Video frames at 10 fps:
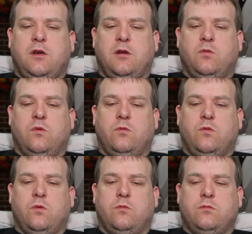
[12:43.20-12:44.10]
and
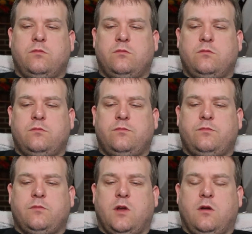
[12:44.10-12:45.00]
we'll
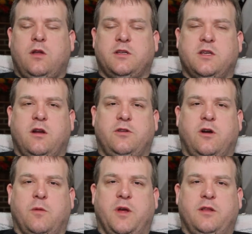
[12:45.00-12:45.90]
like I said, I'll
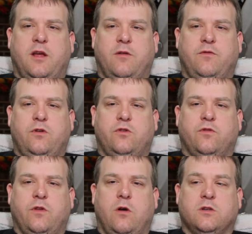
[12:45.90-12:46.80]
talk about that on
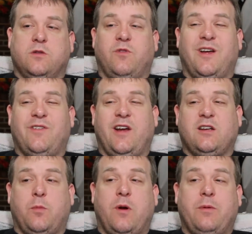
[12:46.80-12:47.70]
future vlogs. And in
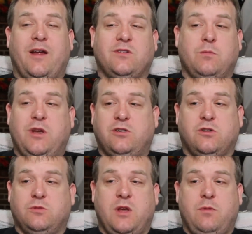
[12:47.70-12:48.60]
fact, I'll probably have some
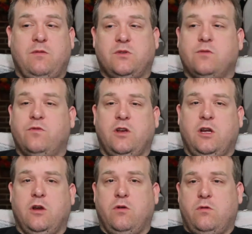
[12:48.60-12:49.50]
pictures, maybe even some
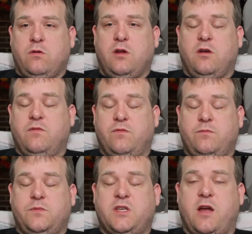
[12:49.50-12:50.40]
video of
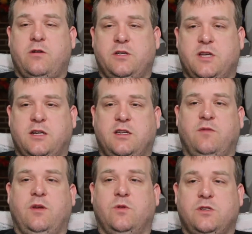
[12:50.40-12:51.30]
Saturday's
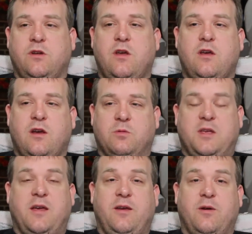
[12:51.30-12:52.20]
activity, which I'll
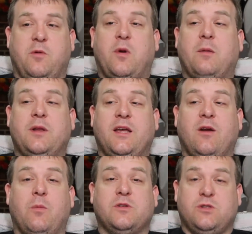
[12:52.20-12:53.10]
tell you, I'll probably
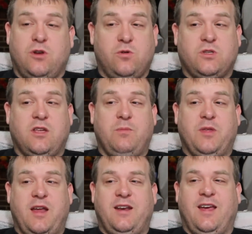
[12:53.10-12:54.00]
get almost no
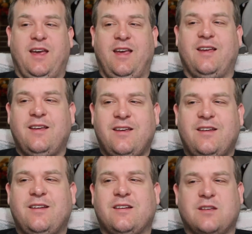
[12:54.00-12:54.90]
sleep that day
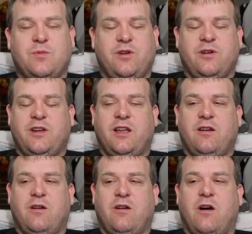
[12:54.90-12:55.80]
because I'm literally
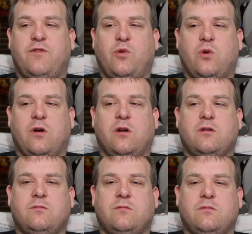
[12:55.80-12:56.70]
getting off of
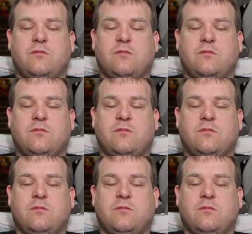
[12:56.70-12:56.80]
work,